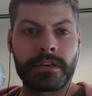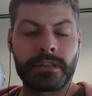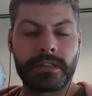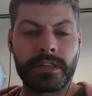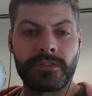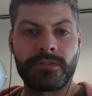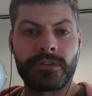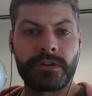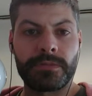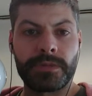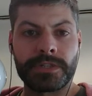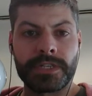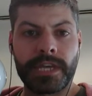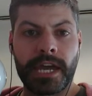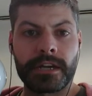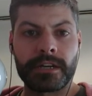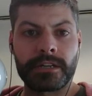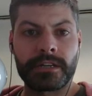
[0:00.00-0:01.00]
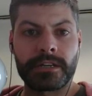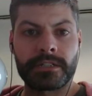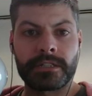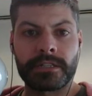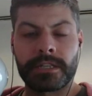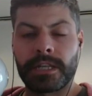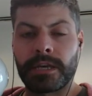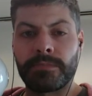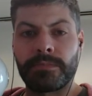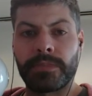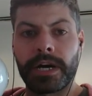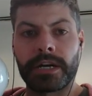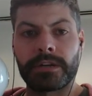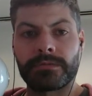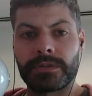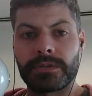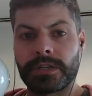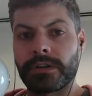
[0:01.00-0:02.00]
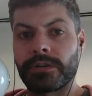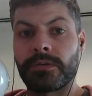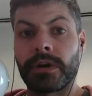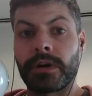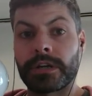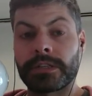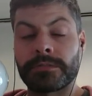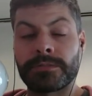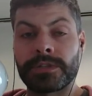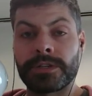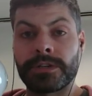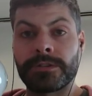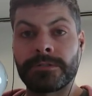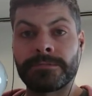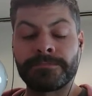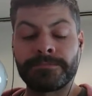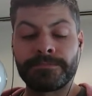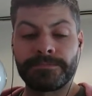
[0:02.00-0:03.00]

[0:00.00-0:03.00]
they form these aggregates and they bind where you don't want them to.